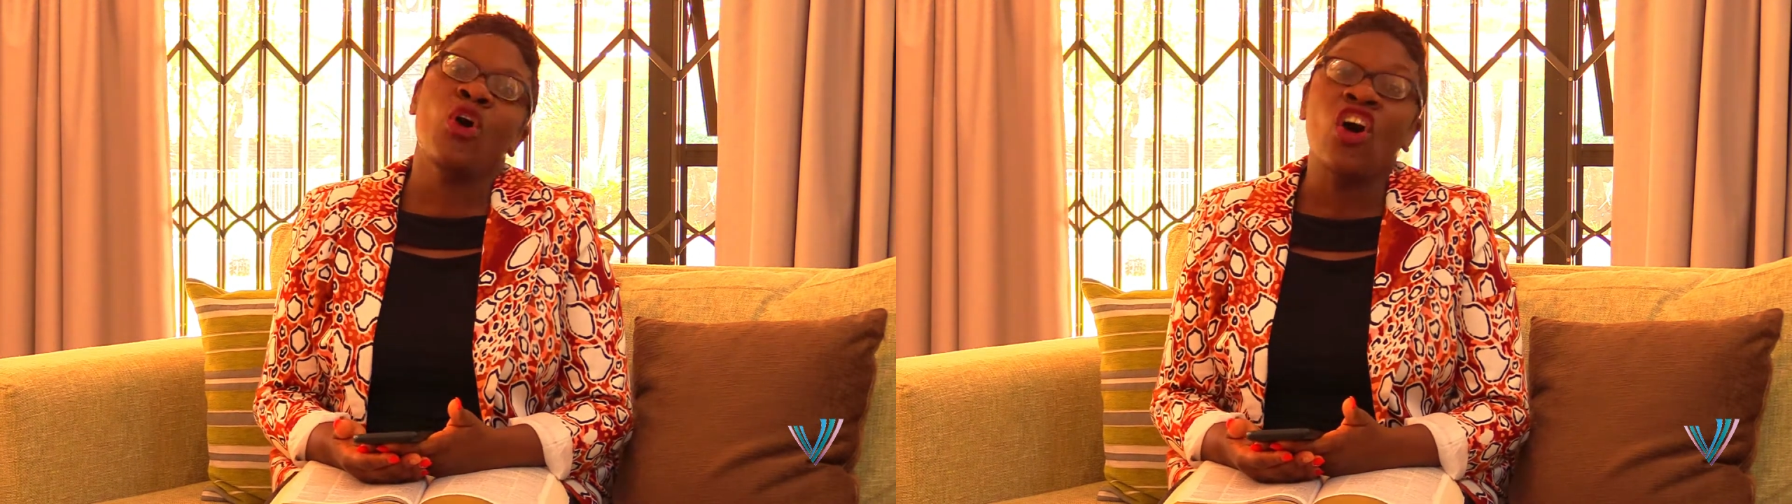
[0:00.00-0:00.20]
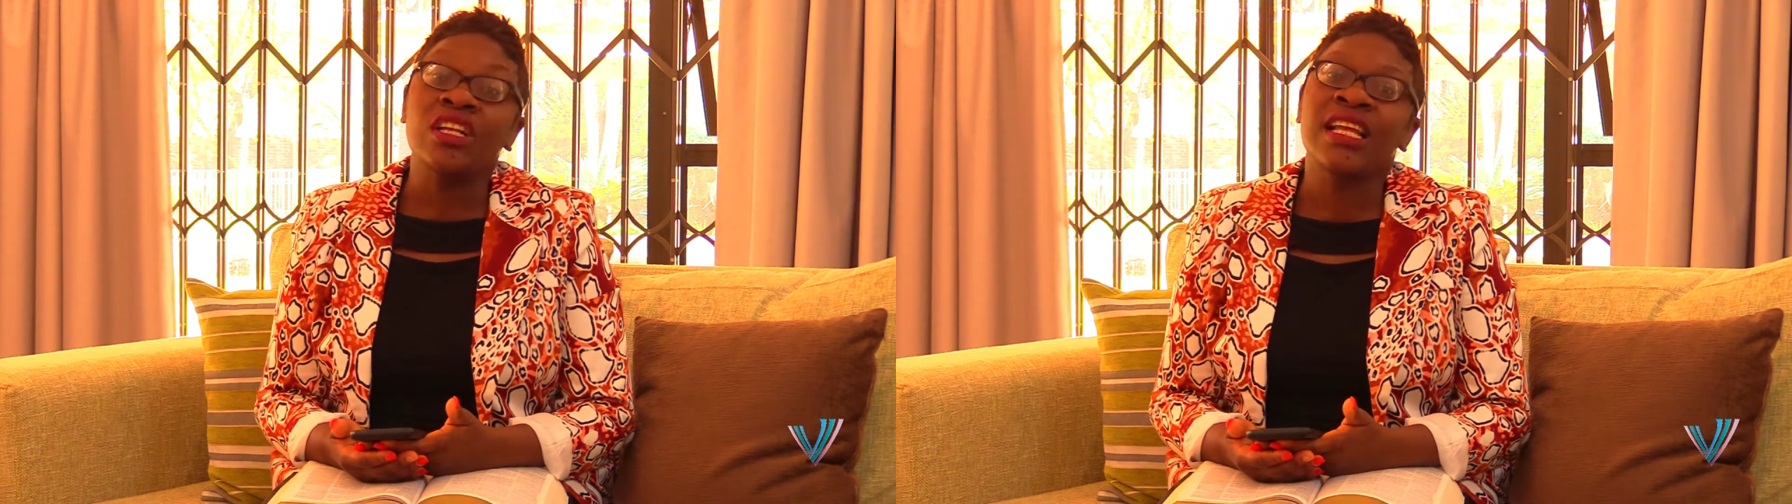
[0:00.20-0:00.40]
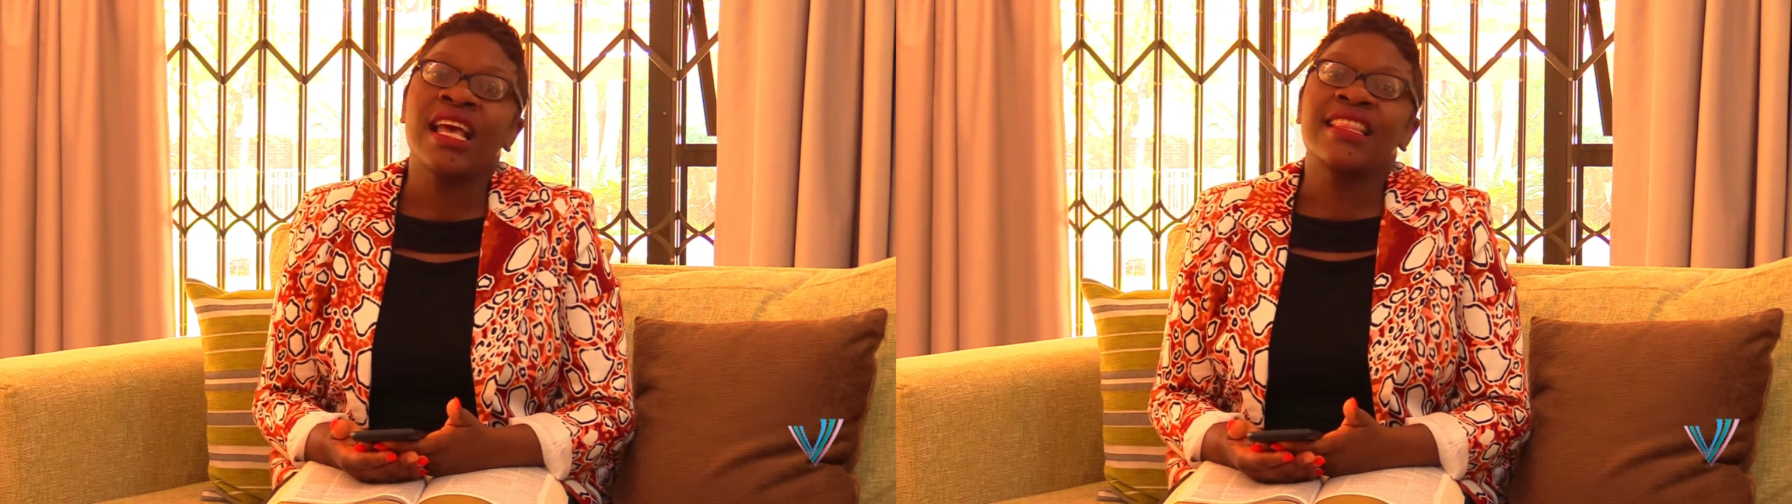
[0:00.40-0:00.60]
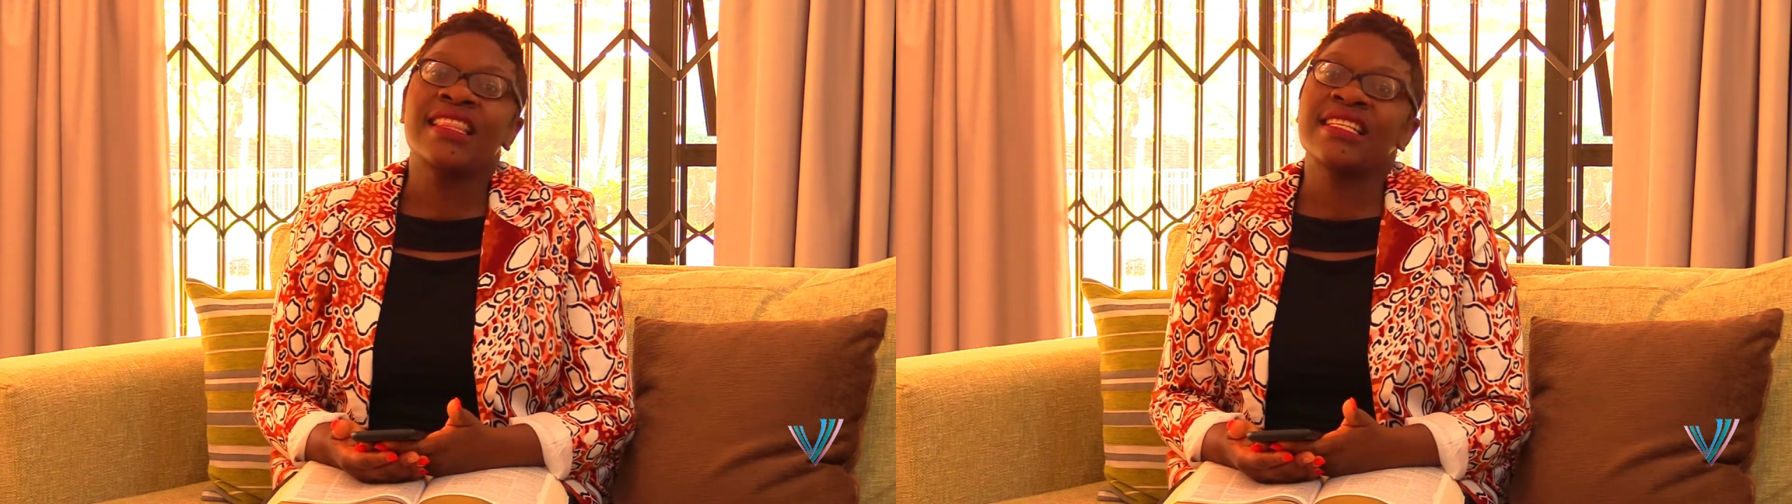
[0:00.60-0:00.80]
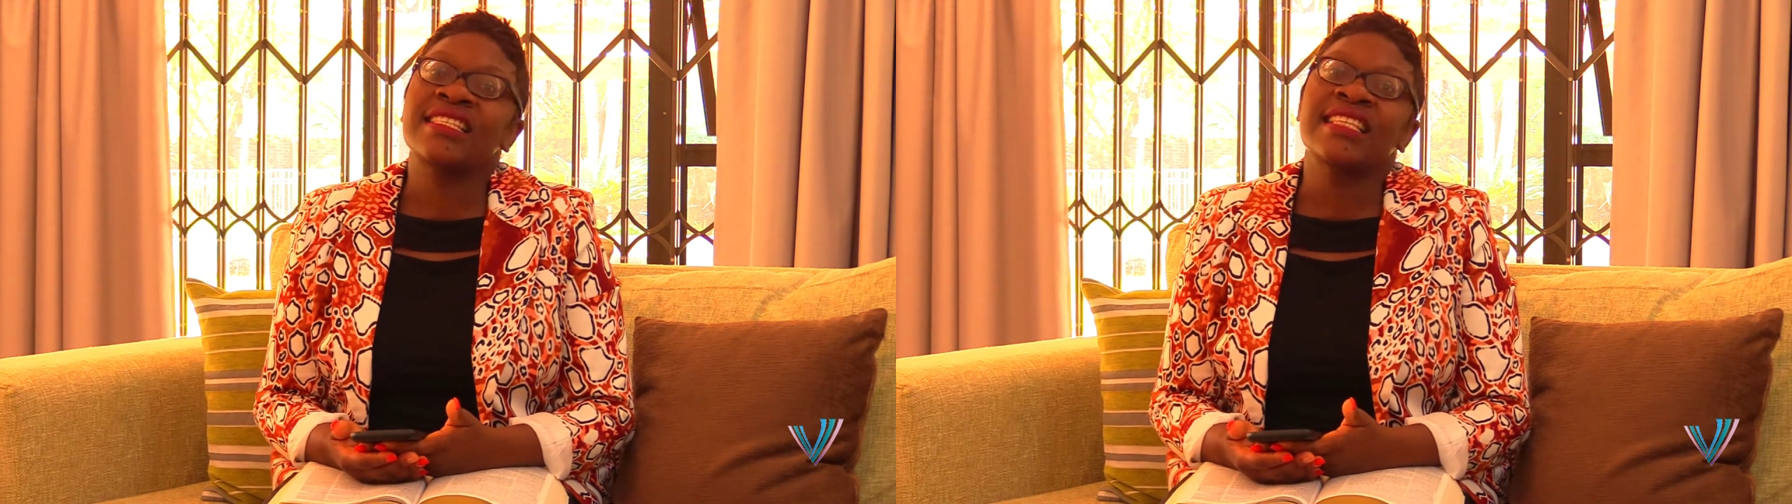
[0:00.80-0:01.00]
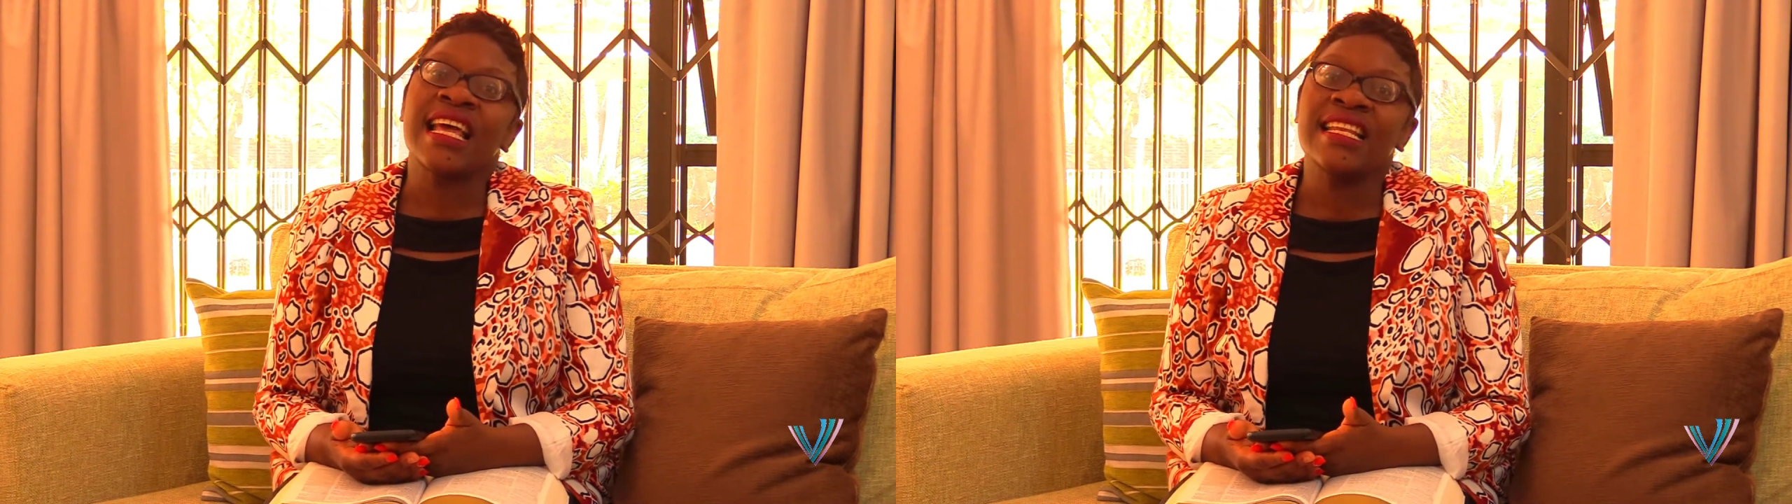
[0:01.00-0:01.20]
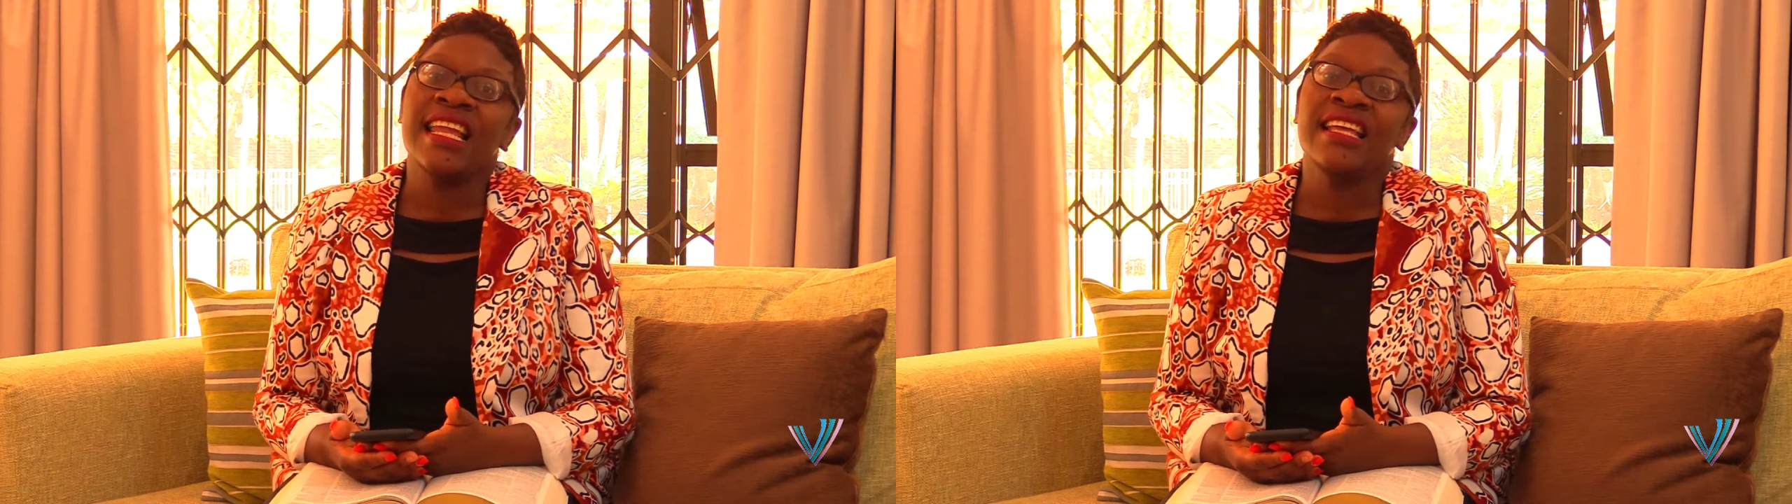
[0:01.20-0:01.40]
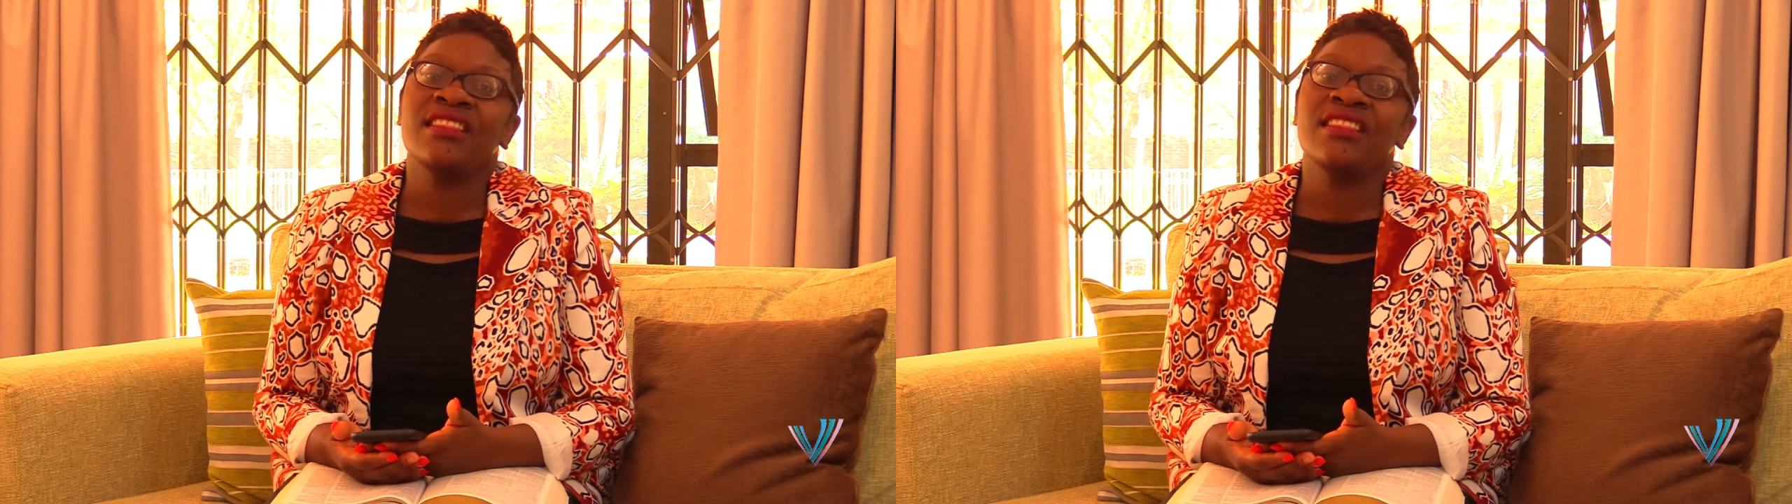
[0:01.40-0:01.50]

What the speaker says: on this Sunday,